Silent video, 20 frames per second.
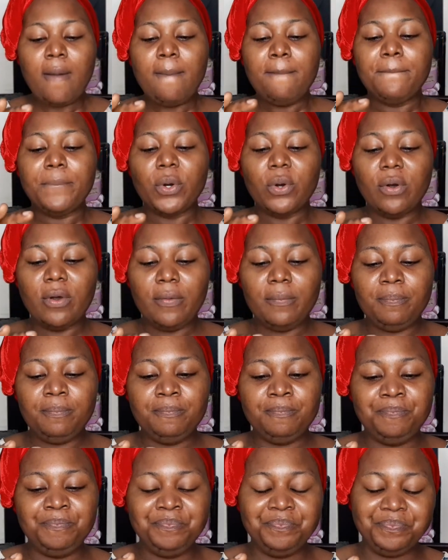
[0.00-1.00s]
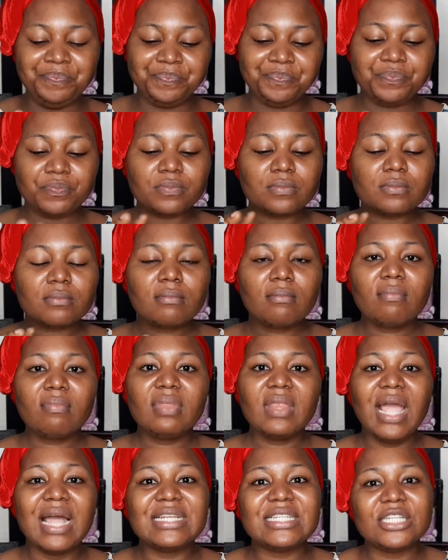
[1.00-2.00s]
But
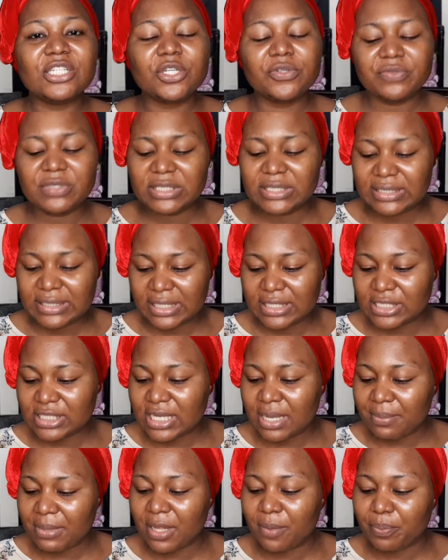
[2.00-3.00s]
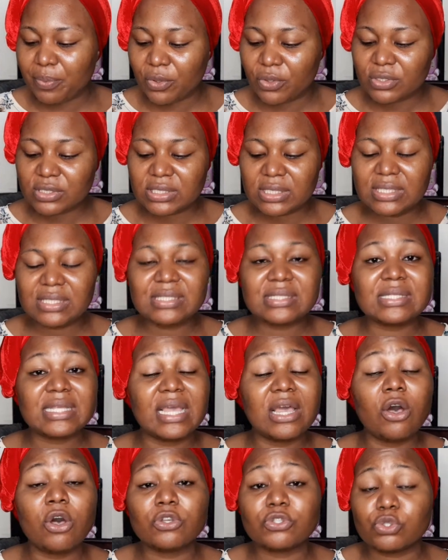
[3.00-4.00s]
at the end of the day, Germall Plus is
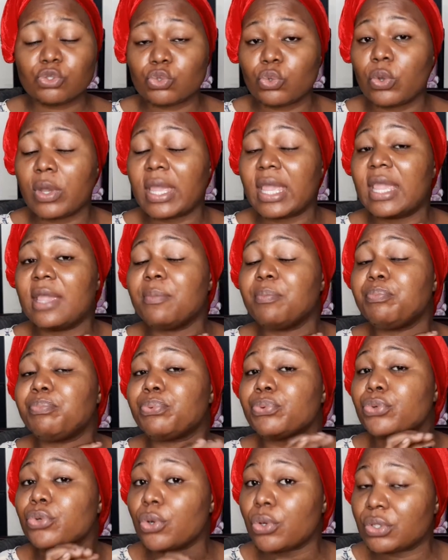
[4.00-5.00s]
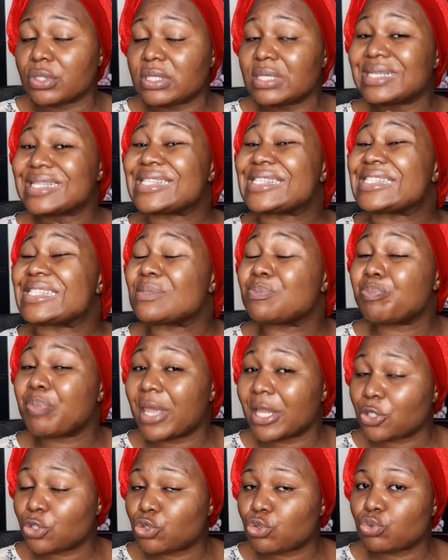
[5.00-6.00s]
also a broad
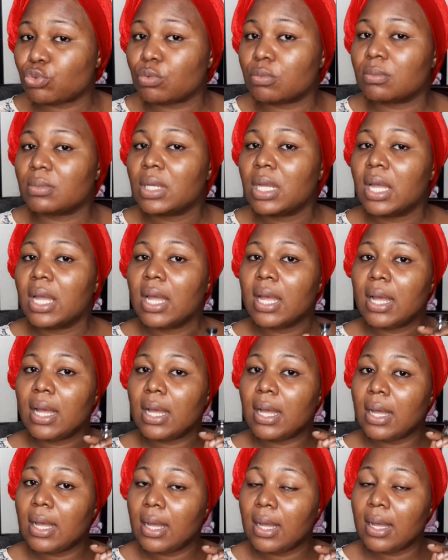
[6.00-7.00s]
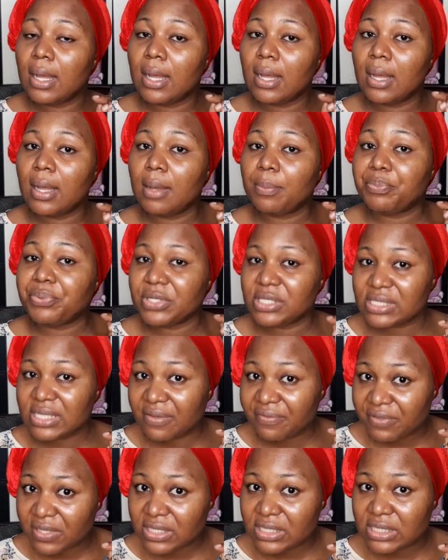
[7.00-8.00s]
spectrum
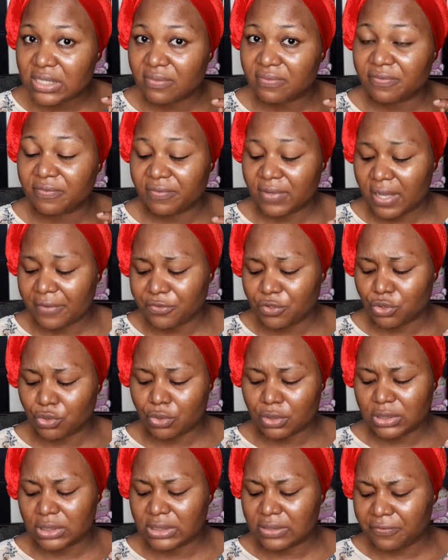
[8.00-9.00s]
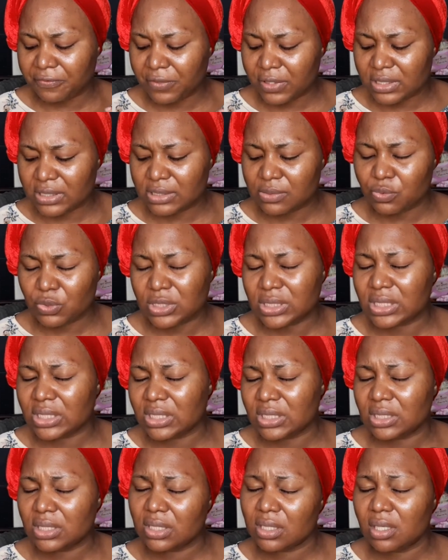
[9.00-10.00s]
preservative. After all, the difference
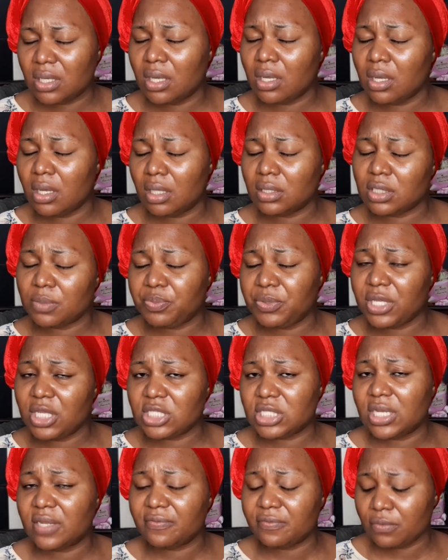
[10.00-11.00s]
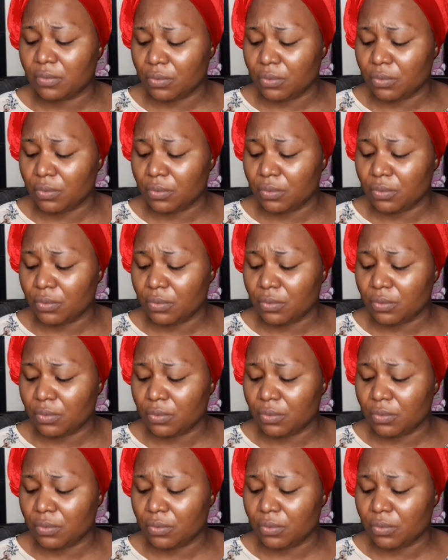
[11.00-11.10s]
between the pH level